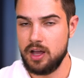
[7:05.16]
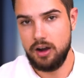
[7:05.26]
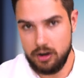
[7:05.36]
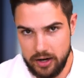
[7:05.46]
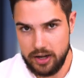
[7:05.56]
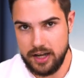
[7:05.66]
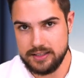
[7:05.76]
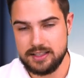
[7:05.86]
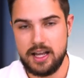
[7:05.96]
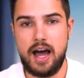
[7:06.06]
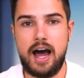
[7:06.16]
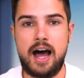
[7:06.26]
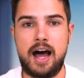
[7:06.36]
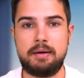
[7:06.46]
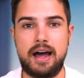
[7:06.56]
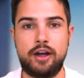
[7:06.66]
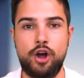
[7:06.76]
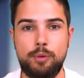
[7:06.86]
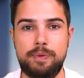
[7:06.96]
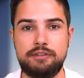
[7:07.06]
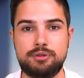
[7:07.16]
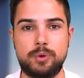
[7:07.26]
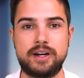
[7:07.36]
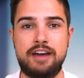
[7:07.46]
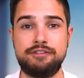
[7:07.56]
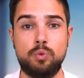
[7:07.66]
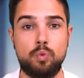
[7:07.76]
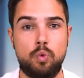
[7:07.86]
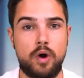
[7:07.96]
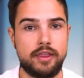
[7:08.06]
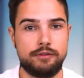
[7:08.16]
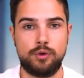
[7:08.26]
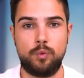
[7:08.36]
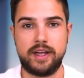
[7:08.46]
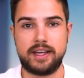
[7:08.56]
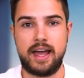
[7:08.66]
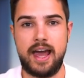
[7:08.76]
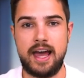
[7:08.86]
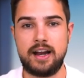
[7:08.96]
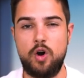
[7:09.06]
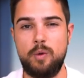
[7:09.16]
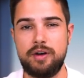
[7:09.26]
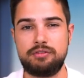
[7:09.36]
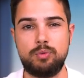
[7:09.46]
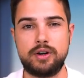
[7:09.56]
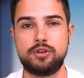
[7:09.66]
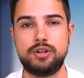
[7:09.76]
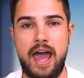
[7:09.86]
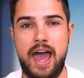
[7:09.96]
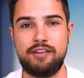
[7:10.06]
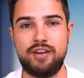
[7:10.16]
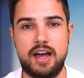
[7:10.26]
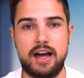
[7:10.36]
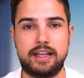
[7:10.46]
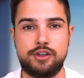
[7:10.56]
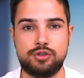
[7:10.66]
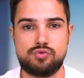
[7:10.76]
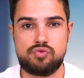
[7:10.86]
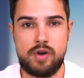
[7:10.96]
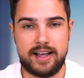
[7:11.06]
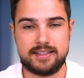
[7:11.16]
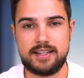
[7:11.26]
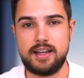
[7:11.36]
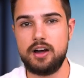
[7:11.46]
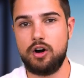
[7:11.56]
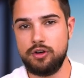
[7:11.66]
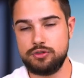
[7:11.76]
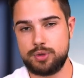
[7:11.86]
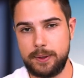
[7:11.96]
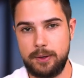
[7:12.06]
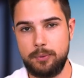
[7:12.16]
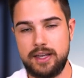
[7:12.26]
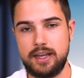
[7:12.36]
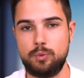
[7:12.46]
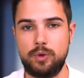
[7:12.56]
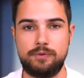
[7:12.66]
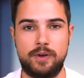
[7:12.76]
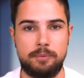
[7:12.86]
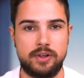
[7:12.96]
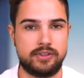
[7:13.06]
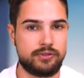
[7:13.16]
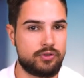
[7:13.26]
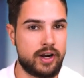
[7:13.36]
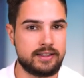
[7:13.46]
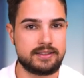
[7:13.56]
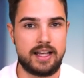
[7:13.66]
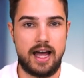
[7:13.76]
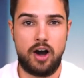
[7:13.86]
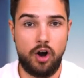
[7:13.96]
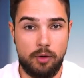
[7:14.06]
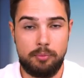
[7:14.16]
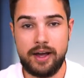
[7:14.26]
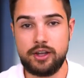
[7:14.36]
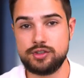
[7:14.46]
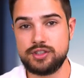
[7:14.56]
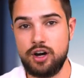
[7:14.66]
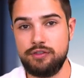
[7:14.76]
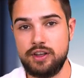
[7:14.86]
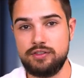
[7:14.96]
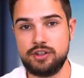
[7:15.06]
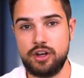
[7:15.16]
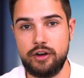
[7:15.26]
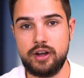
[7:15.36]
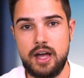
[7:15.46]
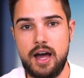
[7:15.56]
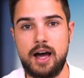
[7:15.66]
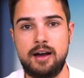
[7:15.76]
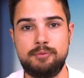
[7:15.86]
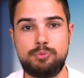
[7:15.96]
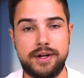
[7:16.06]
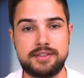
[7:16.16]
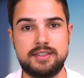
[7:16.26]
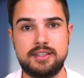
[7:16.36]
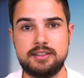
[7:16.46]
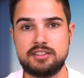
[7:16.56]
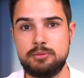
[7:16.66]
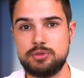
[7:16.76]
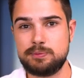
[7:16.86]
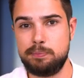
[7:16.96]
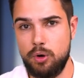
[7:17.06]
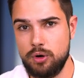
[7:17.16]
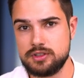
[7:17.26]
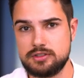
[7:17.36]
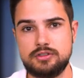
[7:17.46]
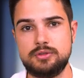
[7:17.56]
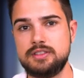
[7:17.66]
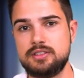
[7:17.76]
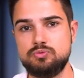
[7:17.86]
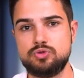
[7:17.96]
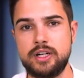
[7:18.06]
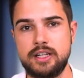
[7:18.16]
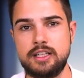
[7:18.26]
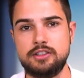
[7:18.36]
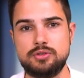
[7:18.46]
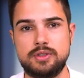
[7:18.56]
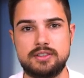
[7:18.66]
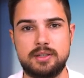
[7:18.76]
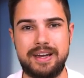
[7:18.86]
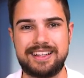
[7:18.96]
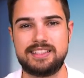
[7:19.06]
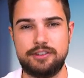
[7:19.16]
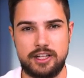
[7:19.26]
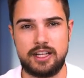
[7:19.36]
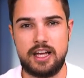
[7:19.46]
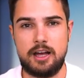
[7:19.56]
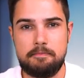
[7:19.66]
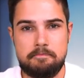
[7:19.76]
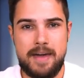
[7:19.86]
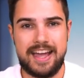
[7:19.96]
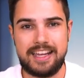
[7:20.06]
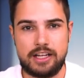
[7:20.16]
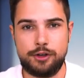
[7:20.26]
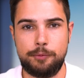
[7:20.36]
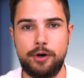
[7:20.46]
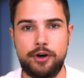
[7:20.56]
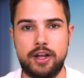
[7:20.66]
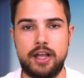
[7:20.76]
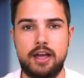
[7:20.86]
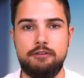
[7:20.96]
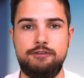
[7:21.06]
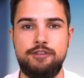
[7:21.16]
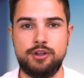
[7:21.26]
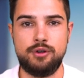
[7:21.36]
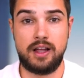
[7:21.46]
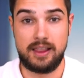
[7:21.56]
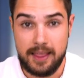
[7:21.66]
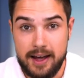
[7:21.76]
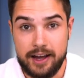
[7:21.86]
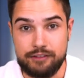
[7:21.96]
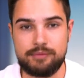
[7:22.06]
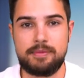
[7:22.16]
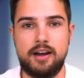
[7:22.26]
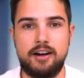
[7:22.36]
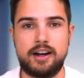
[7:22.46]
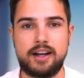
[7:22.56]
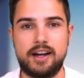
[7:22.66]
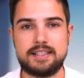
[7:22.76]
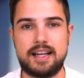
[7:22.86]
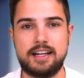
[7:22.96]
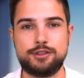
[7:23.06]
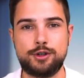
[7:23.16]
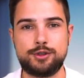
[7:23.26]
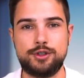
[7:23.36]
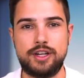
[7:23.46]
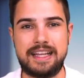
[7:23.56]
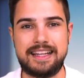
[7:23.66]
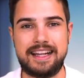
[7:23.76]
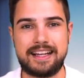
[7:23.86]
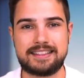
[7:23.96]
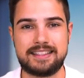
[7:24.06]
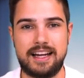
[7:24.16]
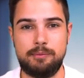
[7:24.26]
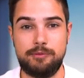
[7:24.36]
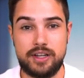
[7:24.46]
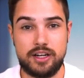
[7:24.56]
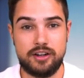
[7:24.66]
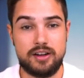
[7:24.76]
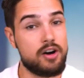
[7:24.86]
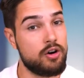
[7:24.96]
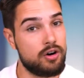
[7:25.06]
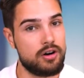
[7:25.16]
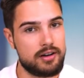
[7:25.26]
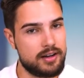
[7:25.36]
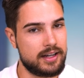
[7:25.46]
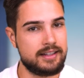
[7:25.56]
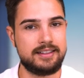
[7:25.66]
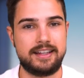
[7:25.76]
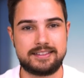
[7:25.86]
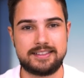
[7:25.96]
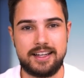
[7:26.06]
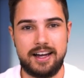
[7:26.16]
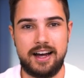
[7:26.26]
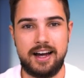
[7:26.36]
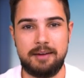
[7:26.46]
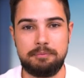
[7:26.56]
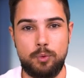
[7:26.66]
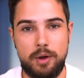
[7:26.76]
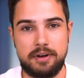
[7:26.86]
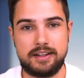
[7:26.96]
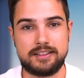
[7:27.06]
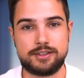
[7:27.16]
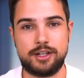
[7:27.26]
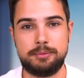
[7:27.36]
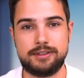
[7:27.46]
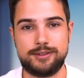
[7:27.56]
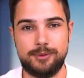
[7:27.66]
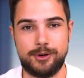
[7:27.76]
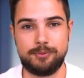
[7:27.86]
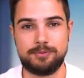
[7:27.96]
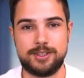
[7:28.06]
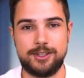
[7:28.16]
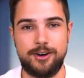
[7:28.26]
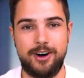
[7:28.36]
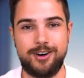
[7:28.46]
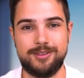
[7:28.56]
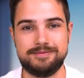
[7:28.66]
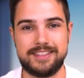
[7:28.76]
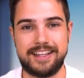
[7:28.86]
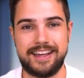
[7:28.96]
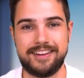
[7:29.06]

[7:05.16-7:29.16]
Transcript: All right, guys, I hope everyone have a wonderful week ahead. I hope everyone could have a good rest on through the weekend with families, friends, or by yourself, even though practicing some sports, doing some running, doing some activity, making your body feel alive. All right, guys, I talk to you in the next video or in the next webinar that's gonna be tomorrow. See you all, take care.